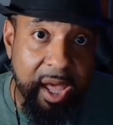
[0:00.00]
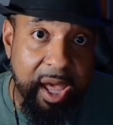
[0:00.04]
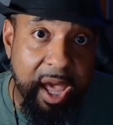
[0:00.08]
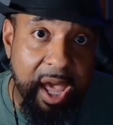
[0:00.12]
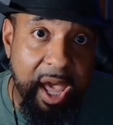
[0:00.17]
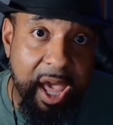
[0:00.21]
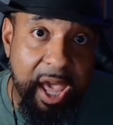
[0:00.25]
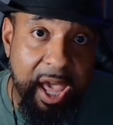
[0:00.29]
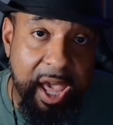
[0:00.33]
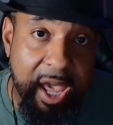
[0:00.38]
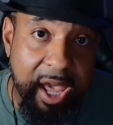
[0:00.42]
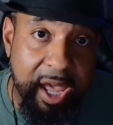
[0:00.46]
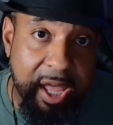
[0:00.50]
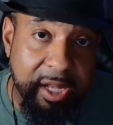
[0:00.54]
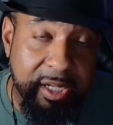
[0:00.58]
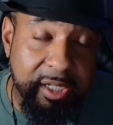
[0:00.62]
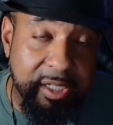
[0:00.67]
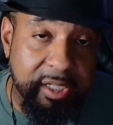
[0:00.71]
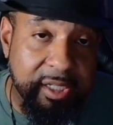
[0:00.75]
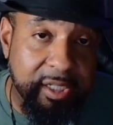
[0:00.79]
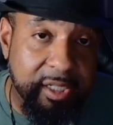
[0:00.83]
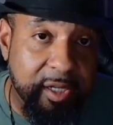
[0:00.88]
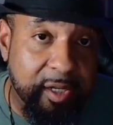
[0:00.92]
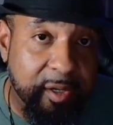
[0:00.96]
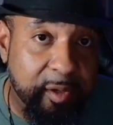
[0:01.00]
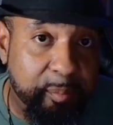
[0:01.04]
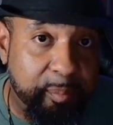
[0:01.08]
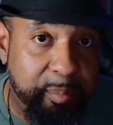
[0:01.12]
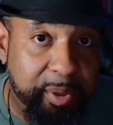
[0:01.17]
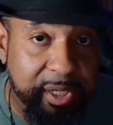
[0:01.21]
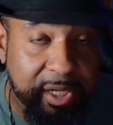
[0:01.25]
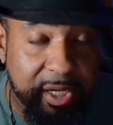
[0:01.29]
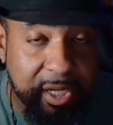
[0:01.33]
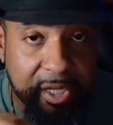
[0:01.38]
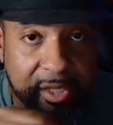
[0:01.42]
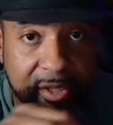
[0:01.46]
and
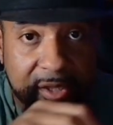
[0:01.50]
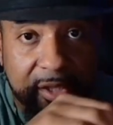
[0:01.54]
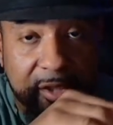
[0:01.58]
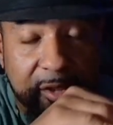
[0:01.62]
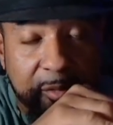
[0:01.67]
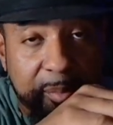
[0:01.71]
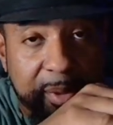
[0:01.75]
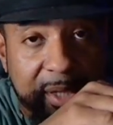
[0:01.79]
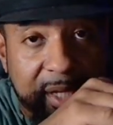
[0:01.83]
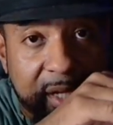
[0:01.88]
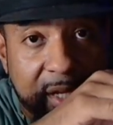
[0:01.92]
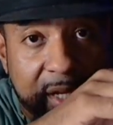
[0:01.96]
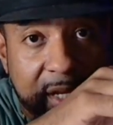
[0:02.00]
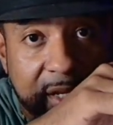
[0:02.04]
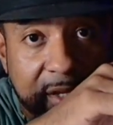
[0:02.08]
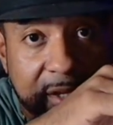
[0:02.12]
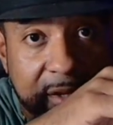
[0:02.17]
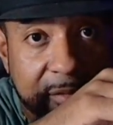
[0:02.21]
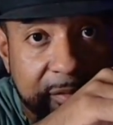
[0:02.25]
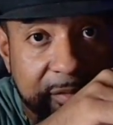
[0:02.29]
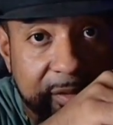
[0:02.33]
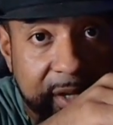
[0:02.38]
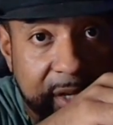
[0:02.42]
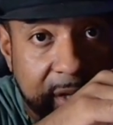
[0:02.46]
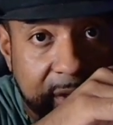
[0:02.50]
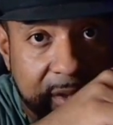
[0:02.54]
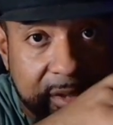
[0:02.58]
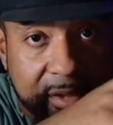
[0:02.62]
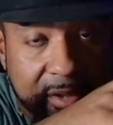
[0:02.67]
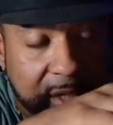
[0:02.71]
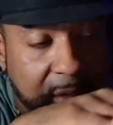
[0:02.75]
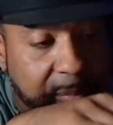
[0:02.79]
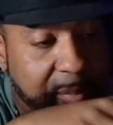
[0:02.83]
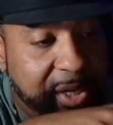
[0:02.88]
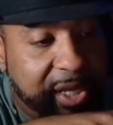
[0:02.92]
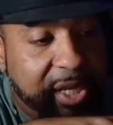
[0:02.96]
put a little bit in your finger,
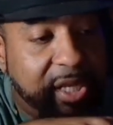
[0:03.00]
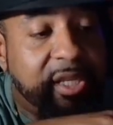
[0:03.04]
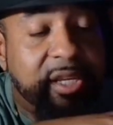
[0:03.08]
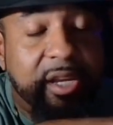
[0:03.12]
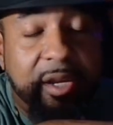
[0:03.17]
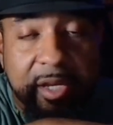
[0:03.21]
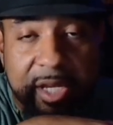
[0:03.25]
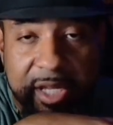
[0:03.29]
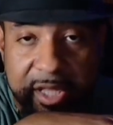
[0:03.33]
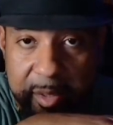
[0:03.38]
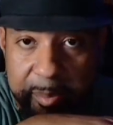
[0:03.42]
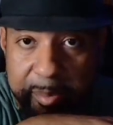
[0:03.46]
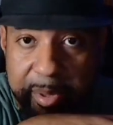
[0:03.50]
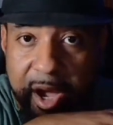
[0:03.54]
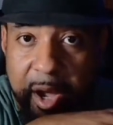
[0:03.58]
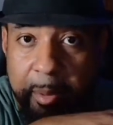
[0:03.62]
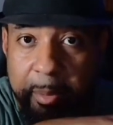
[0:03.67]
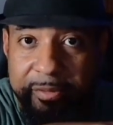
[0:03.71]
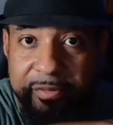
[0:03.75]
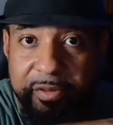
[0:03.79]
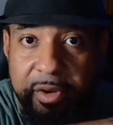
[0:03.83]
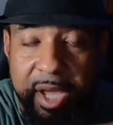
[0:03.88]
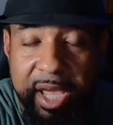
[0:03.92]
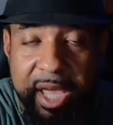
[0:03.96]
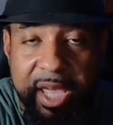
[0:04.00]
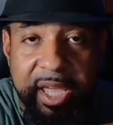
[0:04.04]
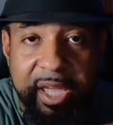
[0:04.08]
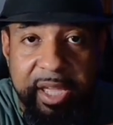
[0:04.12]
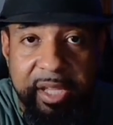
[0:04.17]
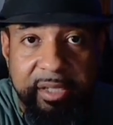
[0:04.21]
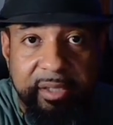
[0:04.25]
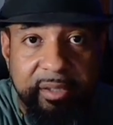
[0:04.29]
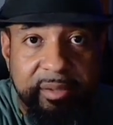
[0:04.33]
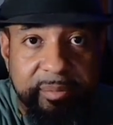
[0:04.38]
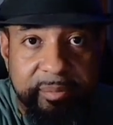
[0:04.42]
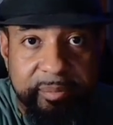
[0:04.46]
in the palm of your
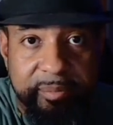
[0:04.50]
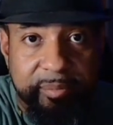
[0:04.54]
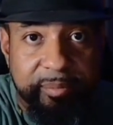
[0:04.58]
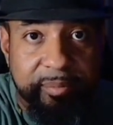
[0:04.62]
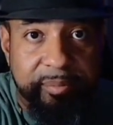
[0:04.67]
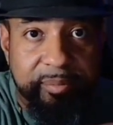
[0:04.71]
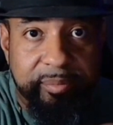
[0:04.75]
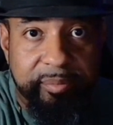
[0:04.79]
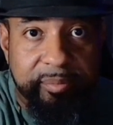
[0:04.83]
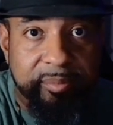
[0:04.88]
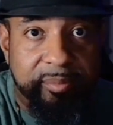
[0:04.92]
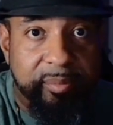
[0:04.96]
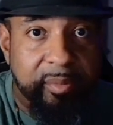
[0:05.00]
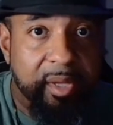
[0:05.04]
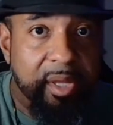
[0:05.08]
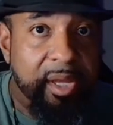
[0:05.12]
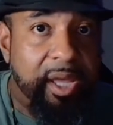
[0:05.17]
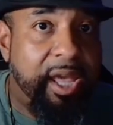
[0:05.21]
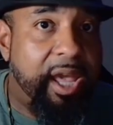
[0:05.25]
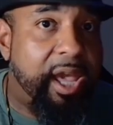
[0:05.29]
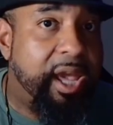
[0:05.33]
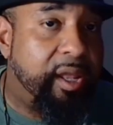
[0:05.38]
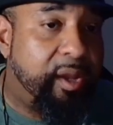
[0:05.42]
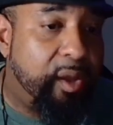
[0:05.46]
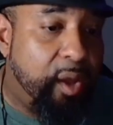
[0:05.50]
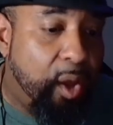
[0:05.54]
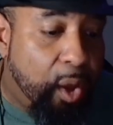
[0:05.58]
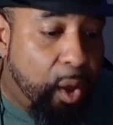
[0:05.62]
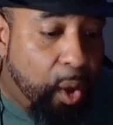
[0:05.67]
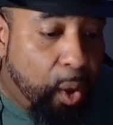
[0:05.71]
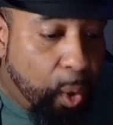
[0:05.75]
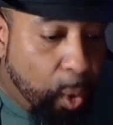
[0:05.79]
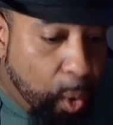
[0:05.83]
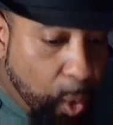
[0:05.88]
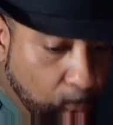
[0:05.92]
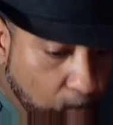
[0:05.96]
hand, and
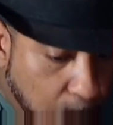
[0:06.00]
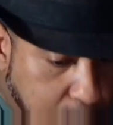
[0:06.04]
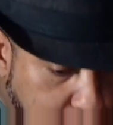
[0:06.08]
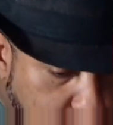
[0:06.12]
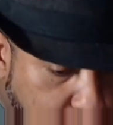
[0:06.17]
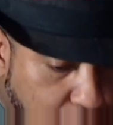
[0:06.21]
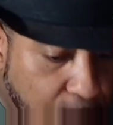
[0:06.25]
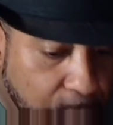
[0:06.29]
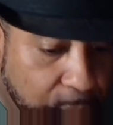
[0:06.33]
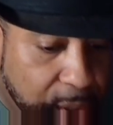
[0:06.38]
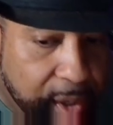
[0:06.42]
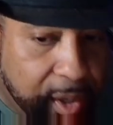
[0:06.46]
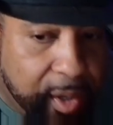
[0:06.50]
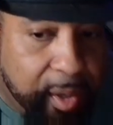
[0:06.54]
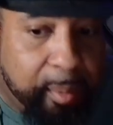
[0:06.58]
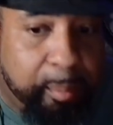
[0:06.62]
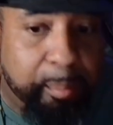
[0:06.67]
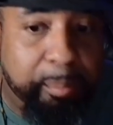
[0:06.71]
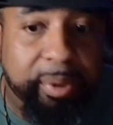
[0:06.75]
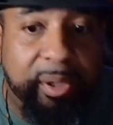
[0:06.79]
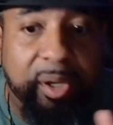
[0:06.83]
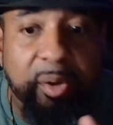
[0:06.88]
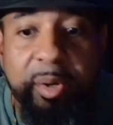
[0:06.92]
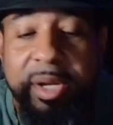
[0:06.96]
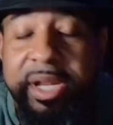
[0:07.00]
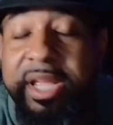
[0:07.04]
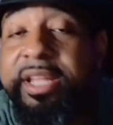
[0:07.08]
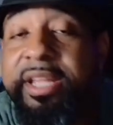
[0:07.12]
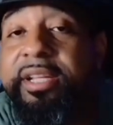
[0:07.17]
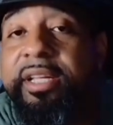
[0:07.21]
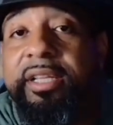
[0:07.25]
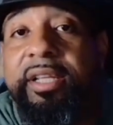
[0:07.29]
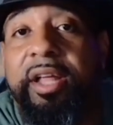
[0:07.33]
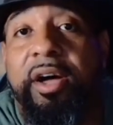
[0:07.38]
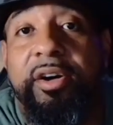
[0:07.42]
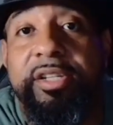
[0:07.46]
blow it in the
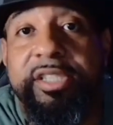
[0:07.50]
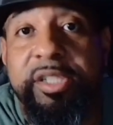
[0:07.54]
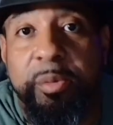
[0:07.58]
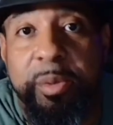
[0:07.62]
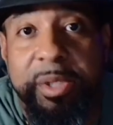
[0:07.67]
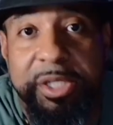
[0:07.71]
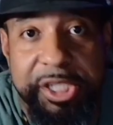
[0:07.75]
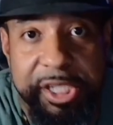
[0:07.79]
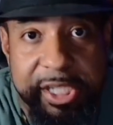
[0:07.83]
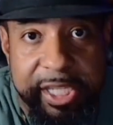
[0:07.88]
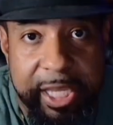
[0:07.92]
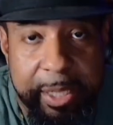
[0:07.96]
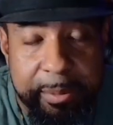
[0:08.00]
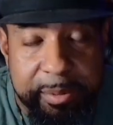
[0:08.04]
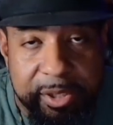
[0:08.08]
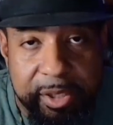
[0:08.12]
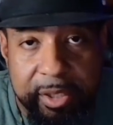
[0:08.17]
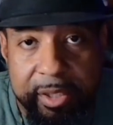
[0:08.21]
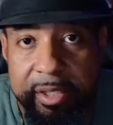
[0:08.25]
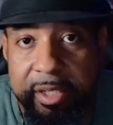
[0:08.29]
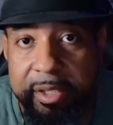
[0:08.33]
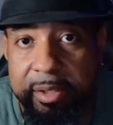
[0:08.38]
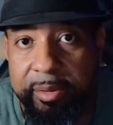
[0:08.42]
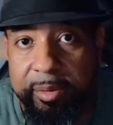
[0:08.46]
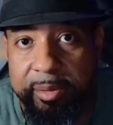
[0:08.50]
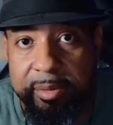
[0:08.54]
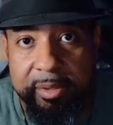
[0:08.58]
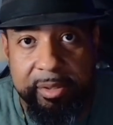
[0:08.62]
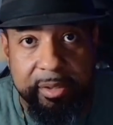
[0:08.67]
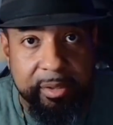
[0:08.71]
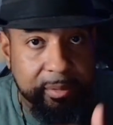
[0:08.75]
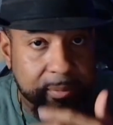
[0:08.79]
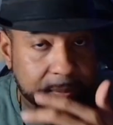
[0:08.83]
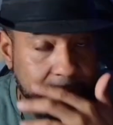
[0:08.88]
closet where she keeps her clothes.